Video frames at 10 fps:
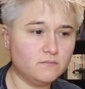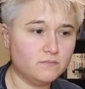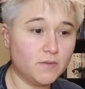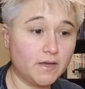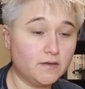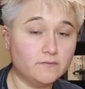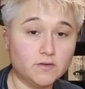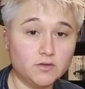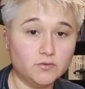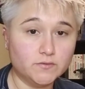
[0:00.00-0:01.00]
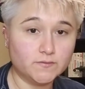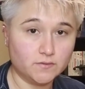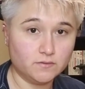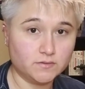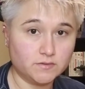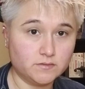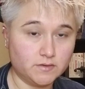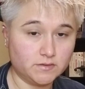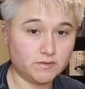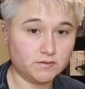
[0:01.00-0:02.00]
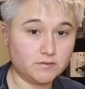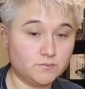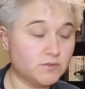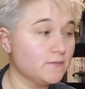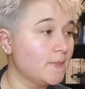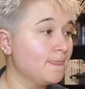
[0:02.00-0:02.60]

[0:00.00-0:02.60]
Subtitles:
may even use for their systems,